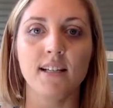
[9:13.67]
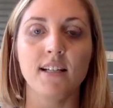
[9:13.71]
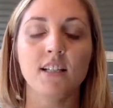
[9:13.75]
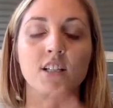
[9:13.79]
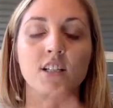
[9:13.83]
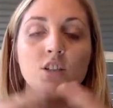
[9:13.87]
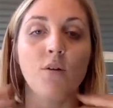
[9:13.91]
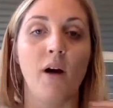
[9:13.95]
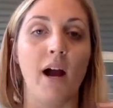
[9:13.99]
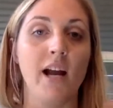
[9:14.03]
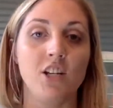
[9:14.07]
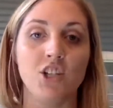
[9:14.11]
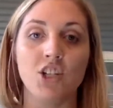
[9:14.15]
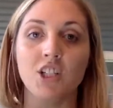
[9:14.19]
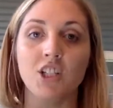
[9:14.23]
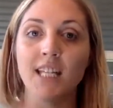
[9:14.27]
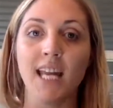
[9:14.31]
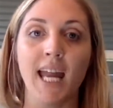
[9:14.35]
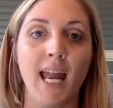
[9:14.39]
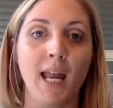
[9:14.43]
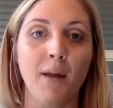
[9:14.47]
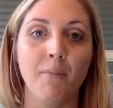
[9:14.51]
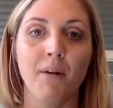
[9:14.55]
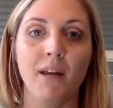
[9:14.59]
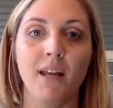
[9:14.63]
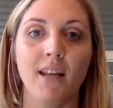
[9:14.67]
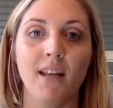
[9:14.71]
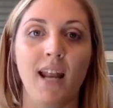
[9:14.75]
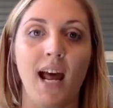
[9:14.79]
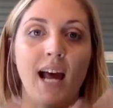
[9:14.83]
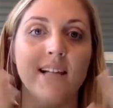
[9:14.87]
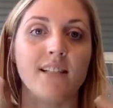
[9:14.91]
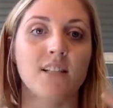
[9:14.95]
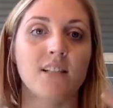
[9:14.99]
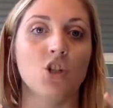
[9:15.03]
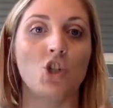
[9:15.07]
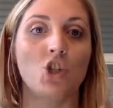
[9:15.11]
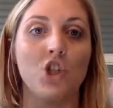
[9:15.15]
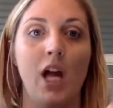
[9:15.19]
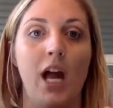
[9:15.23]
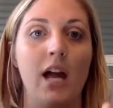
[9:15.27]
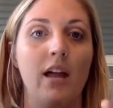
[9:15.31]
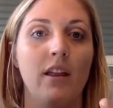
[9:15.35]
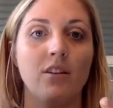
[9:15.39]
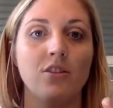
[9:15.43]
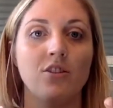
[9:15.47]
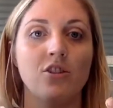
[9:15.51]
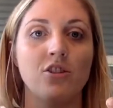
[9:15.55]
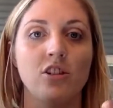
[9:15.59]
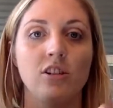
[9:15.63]
And so I just came in as a
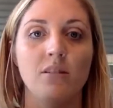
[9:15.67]
challenger.